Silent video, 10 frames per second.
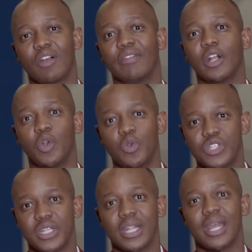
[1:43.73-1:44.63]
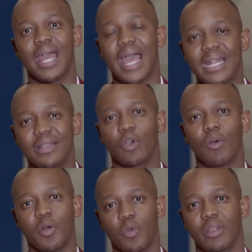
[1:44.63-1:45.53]
of inclusion at the
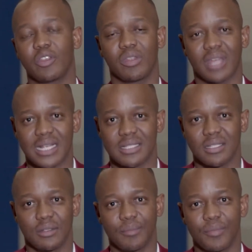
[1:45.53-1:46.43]
Commonwealth Youth Council.